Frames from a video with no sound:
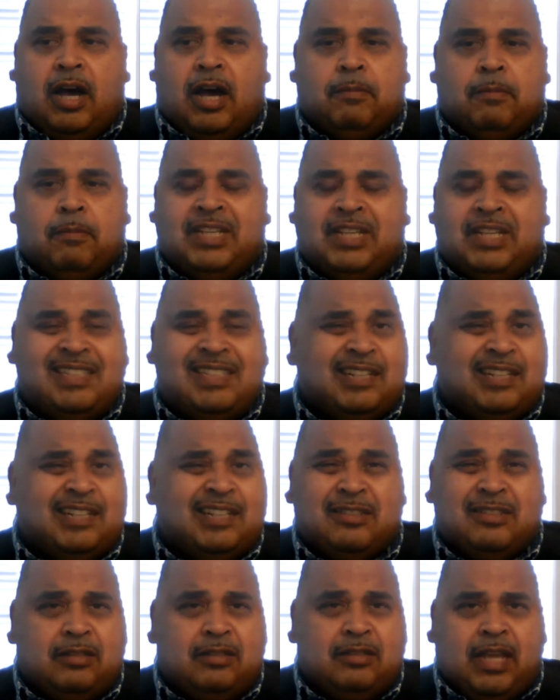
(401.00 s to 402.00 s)
These
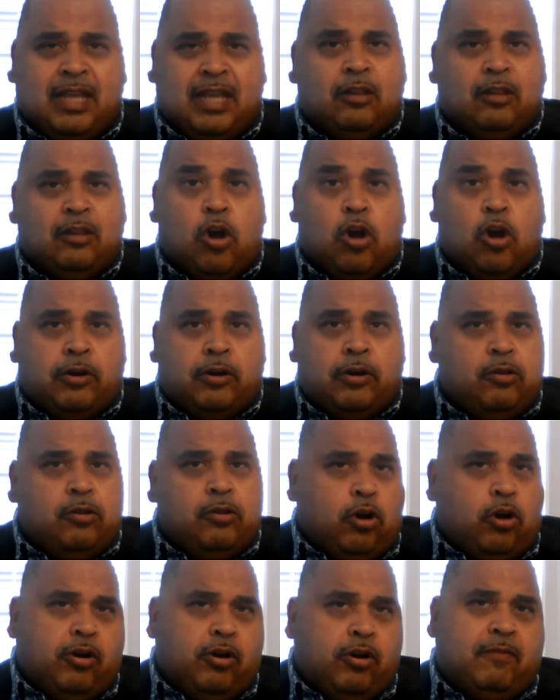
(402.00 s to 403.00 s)
lists get longer and
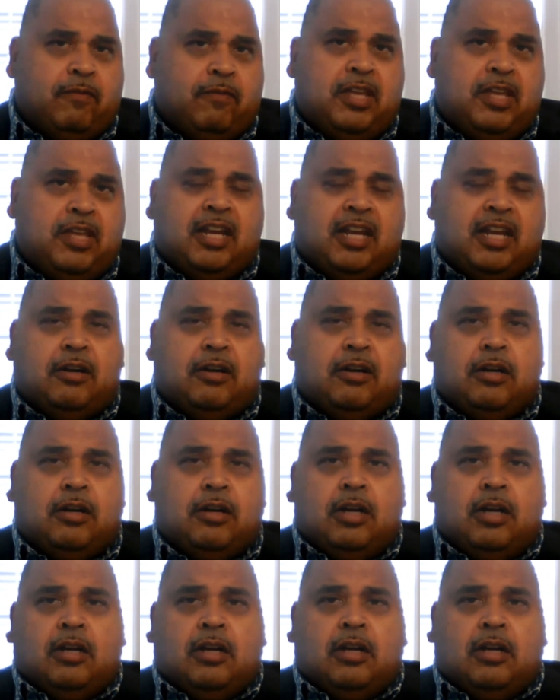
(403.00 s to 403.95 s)
longer every year.